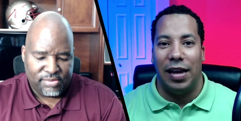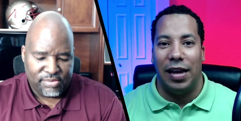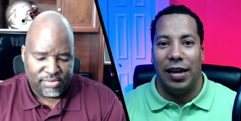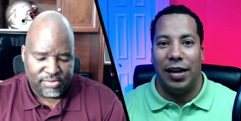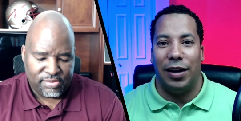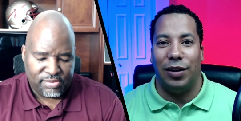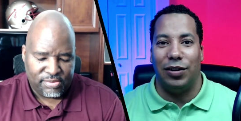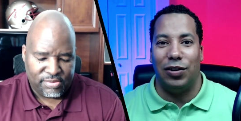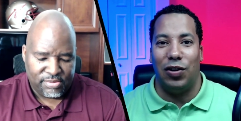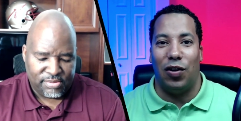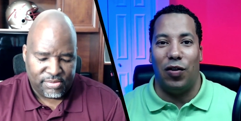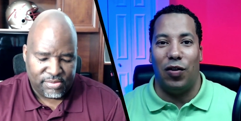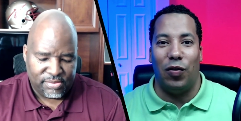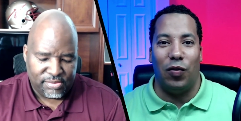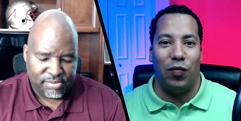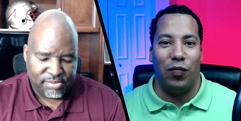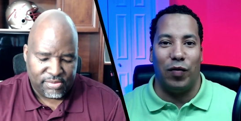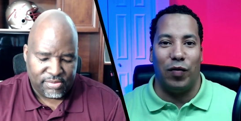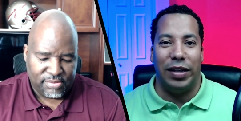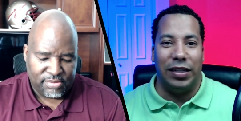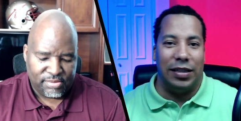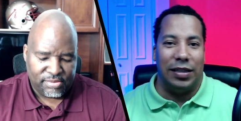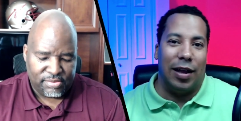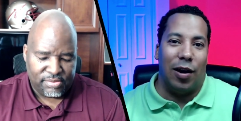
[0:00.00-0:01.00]
Speaker 1: there's no
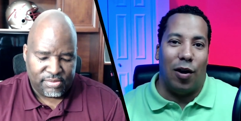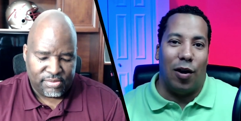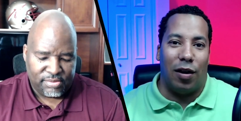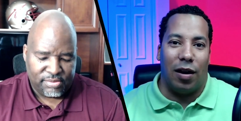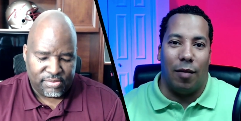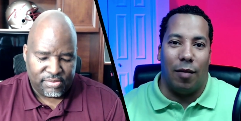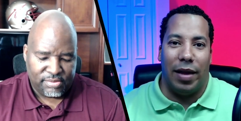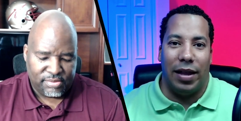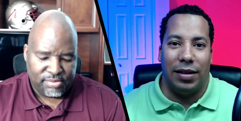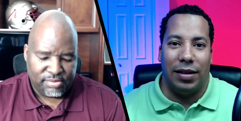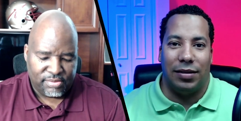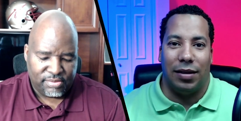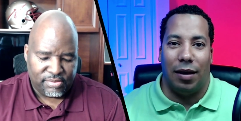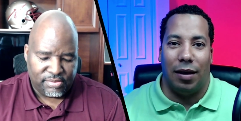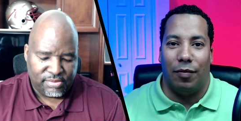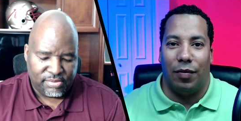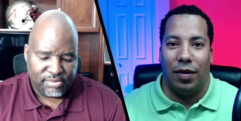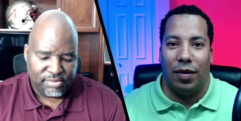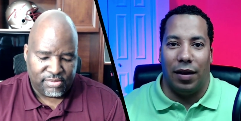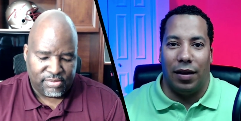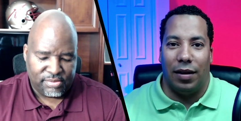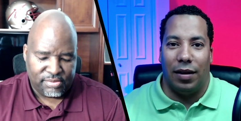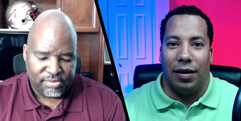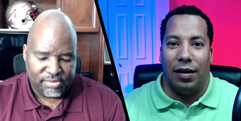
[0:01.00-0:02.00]
reason to automate
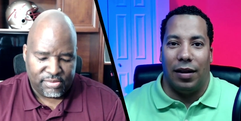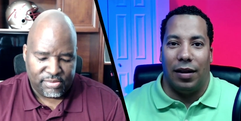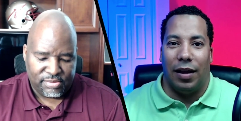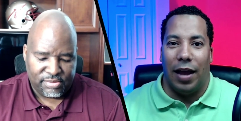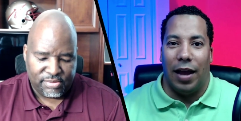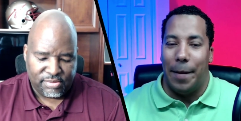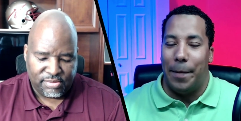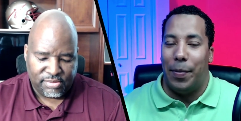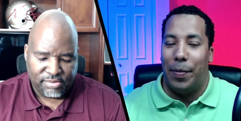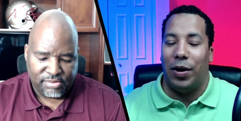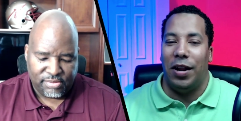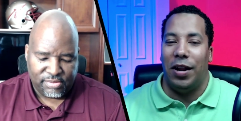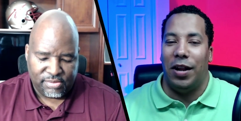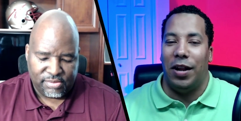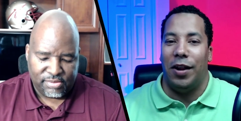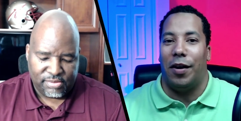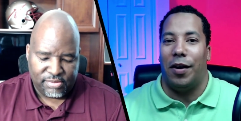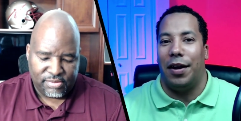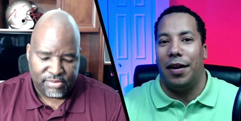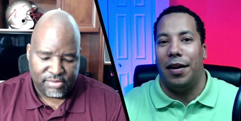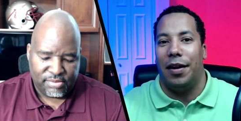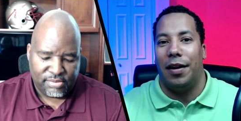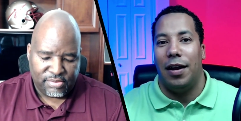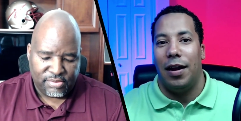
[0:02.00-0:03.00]
something and put it
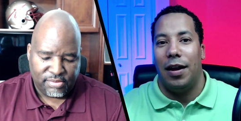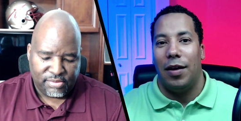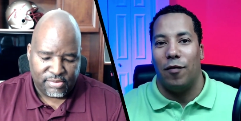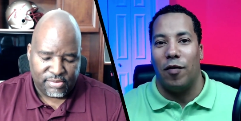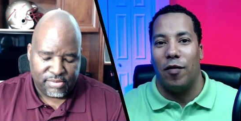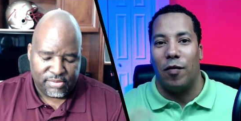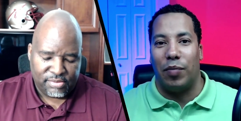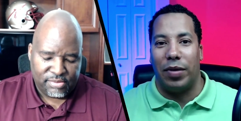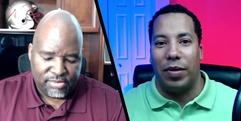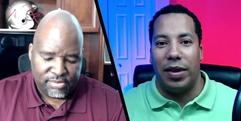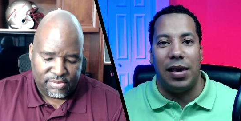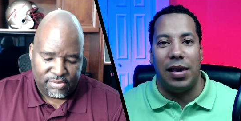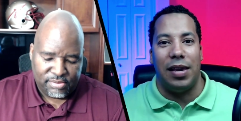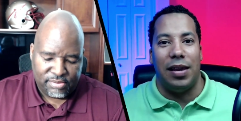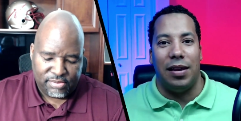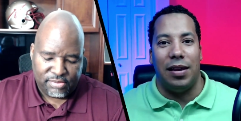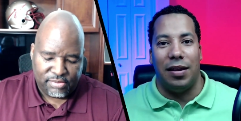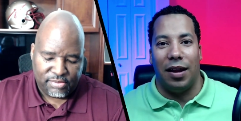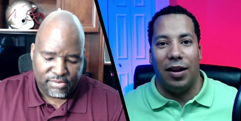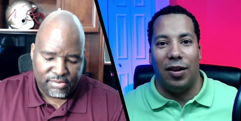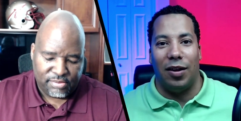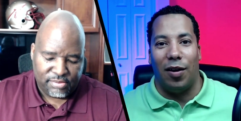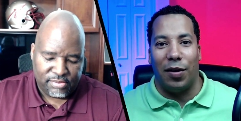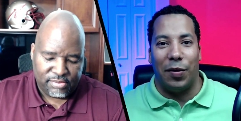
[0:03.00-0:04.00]
on repeat
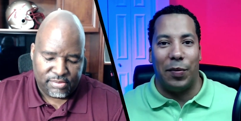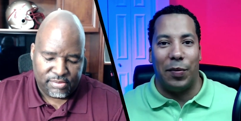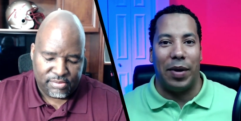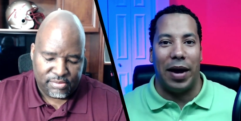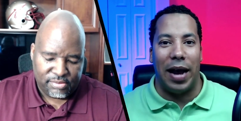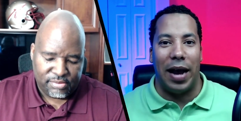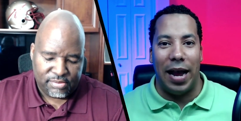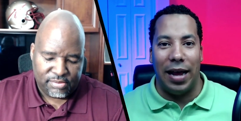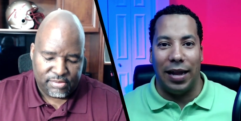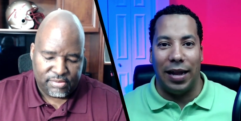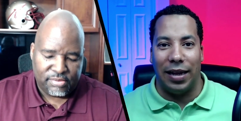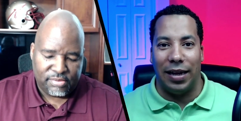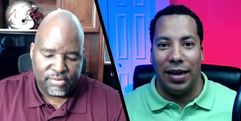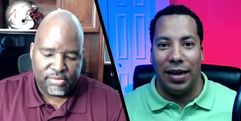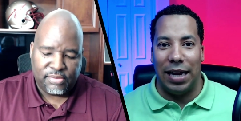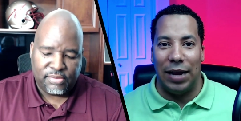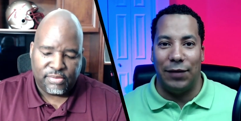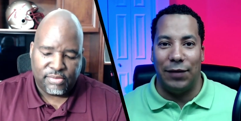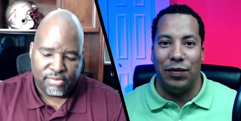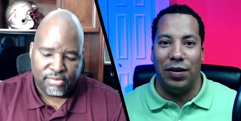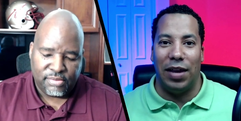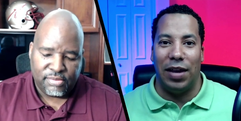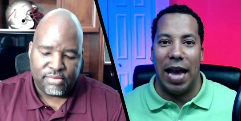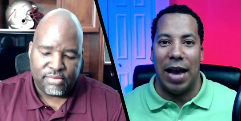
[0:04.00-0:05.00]
and autopilot
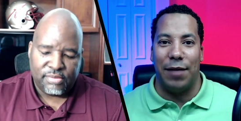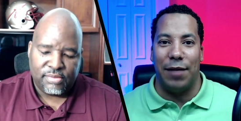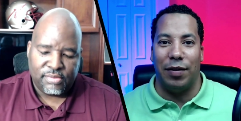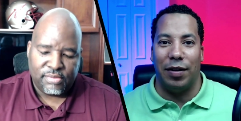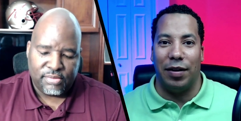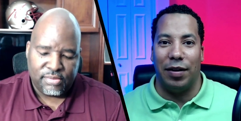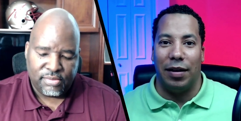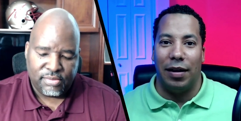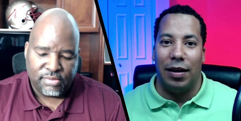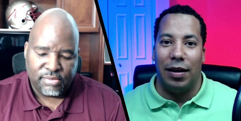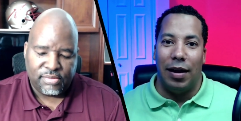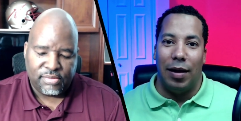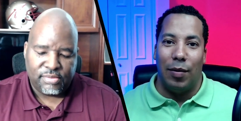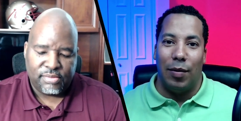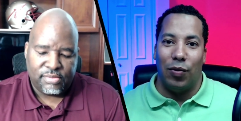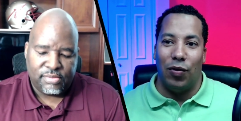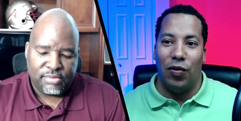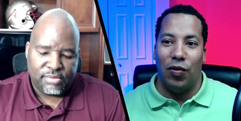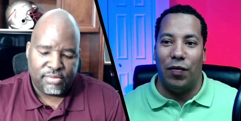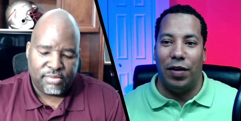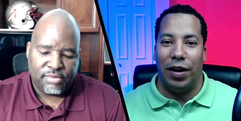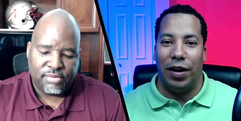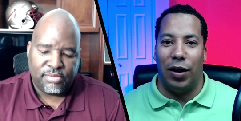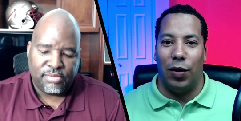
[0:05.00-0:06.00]
if you haven't
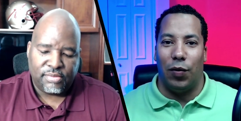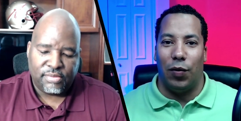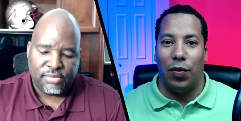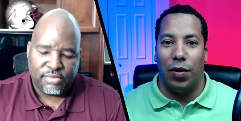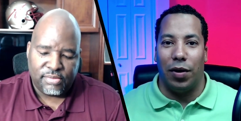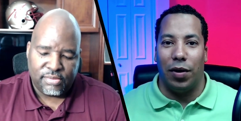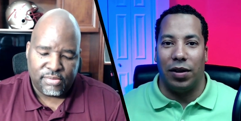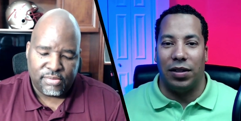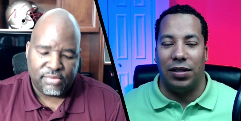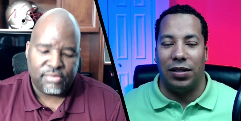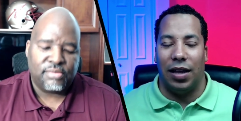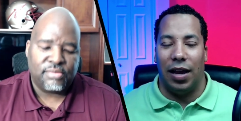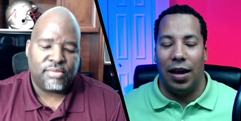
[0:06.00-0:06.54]
proven it, works.